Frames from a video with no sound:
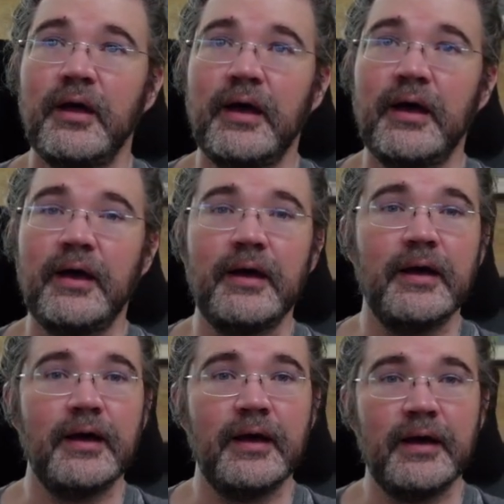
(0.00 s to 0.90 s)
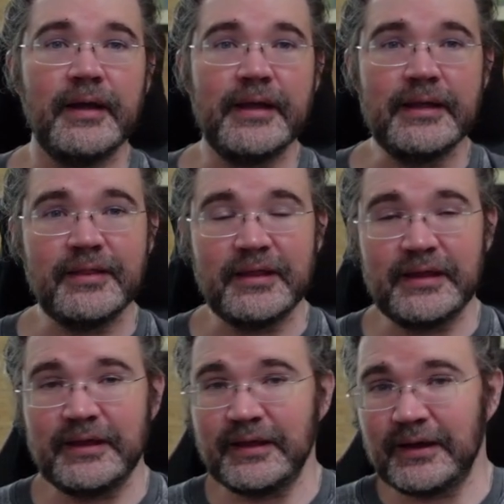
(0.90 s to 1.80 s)
Uh,
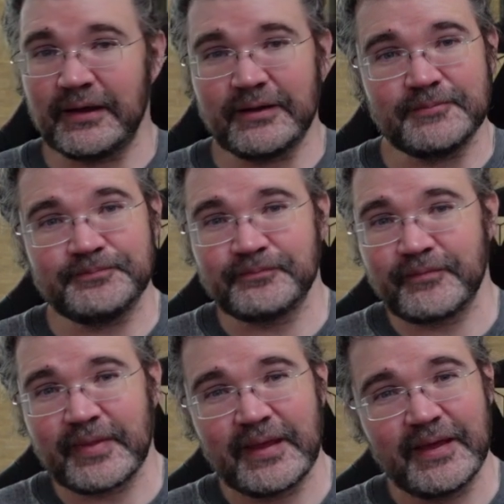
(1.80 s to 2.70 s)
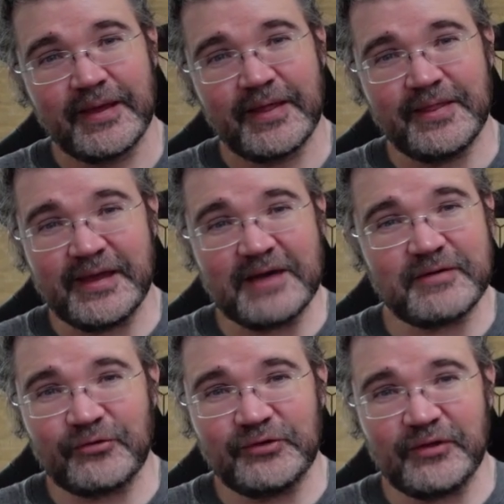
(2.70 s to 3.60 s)
the uh, the
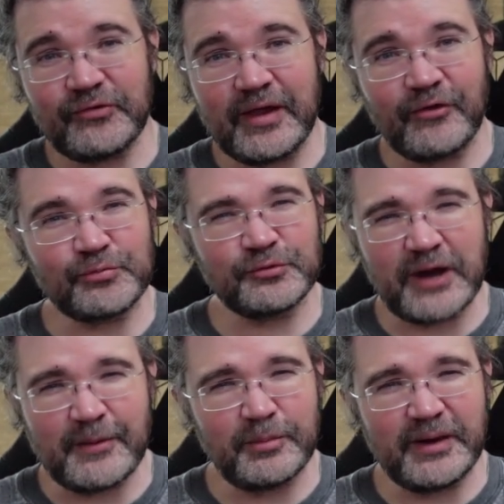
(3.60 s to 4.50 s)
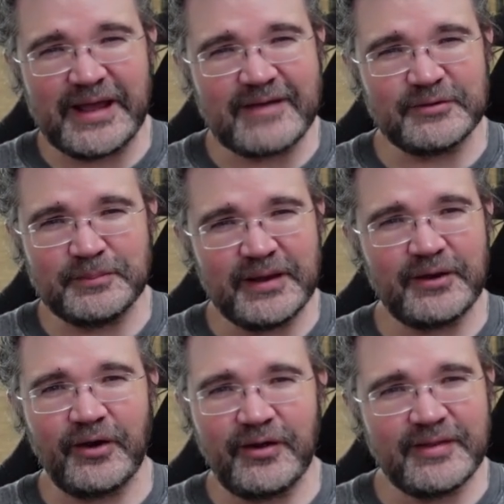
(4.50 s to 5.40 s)
FSD sales probably haven't
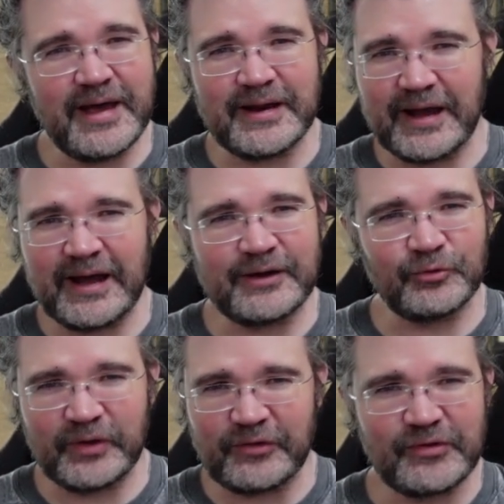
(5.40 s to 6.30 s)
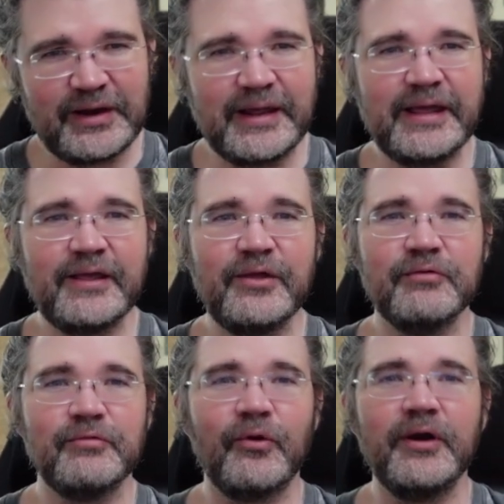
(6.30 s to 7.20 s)
been all that hot recently.
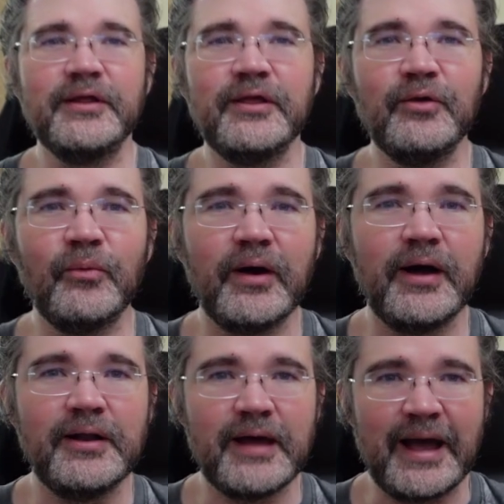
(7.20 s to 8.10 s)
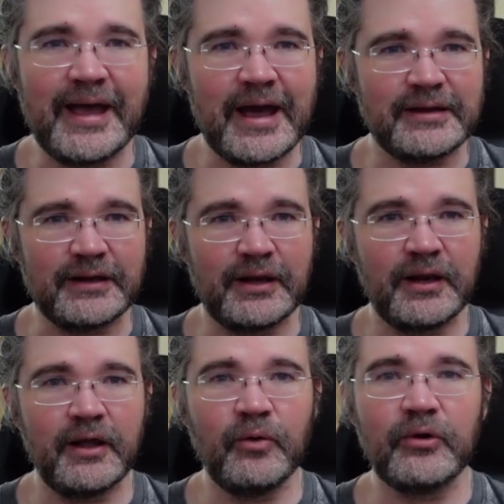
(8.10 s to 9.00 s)
Q4 and Q1 I had at
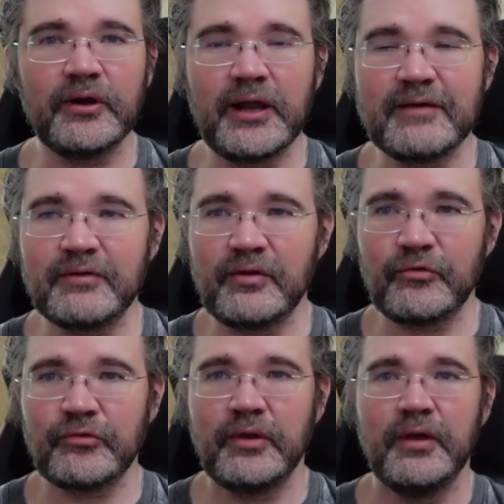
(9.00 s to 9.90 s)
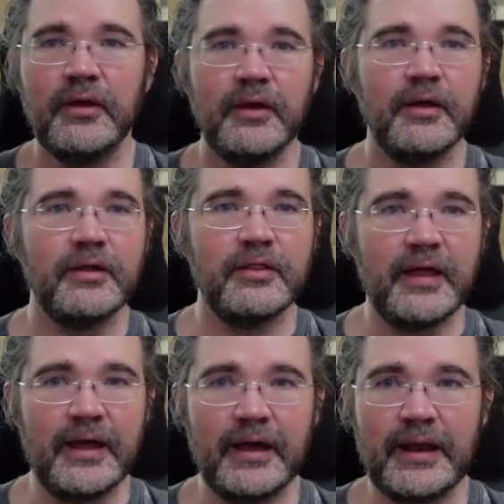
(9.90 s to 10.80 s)
lower levels
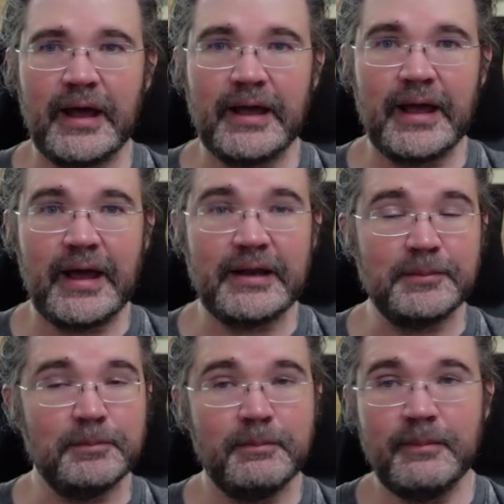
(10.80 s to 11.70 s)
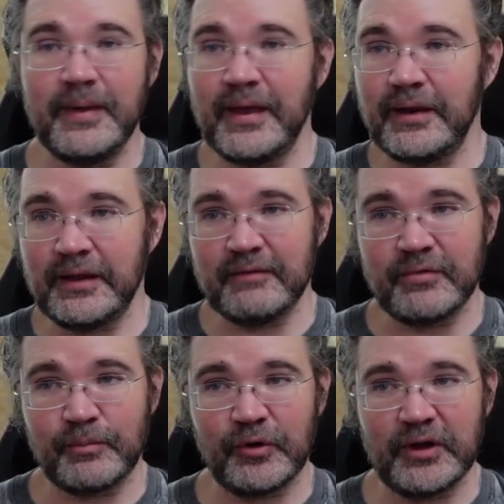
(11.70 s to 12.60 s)
than I had at many of
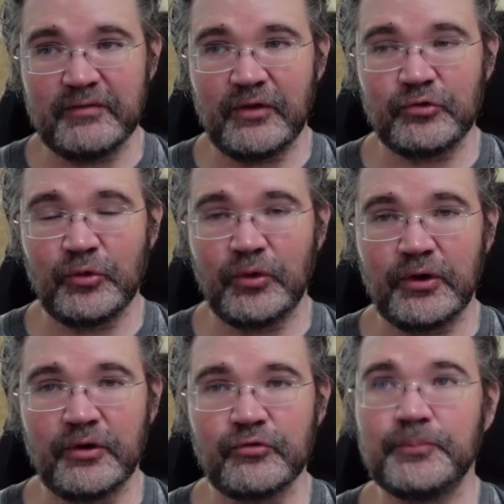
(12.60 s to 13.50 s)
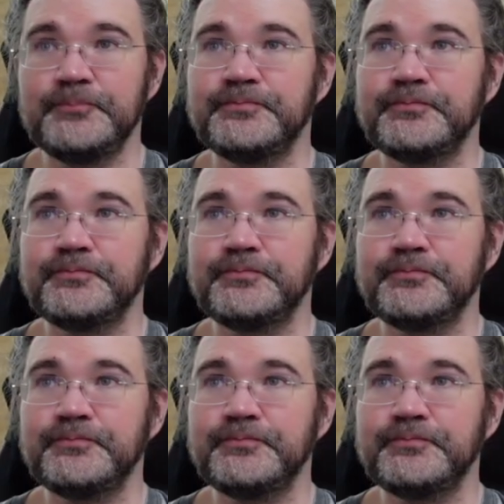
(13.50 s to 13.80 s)
the previous quarters.